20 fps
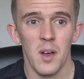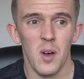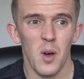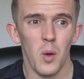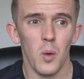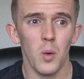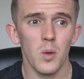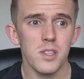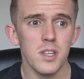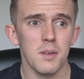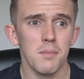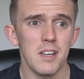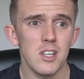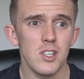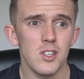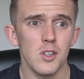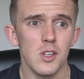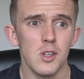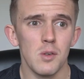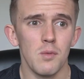Also, make
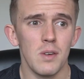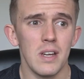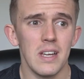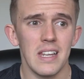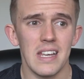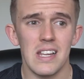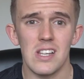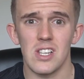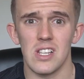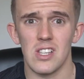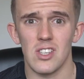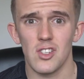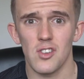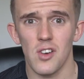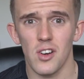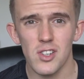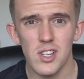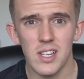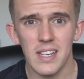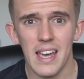sure you read each
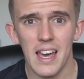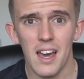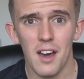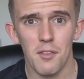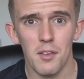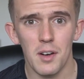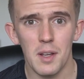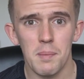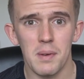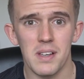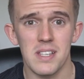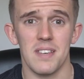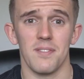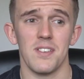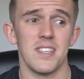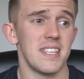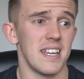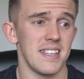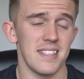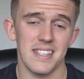instruction carefully, because if it
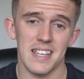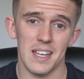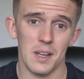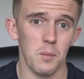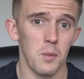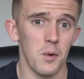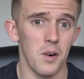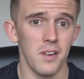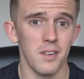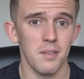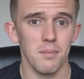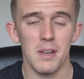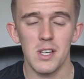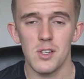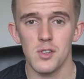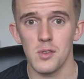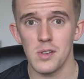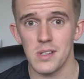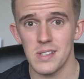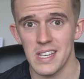says tick 1, make
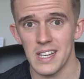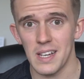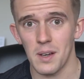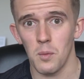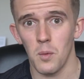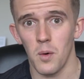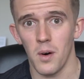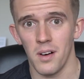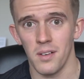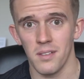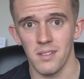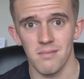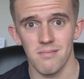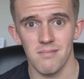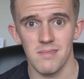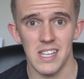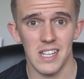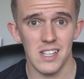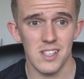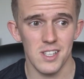sure you tick 1,
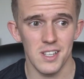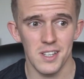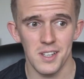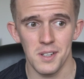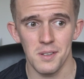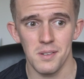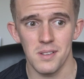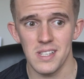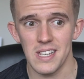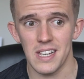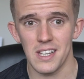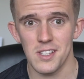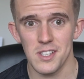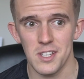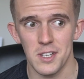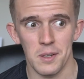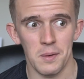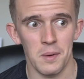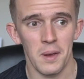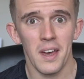tick 2, tick
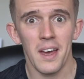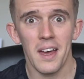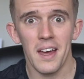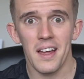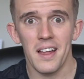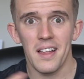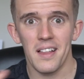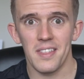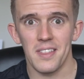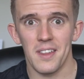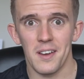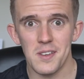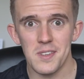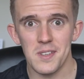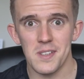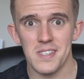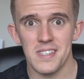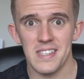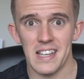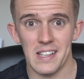2. Those
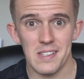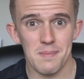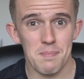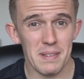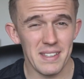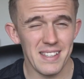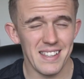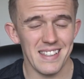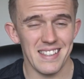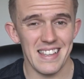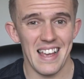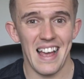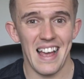sorts of things, because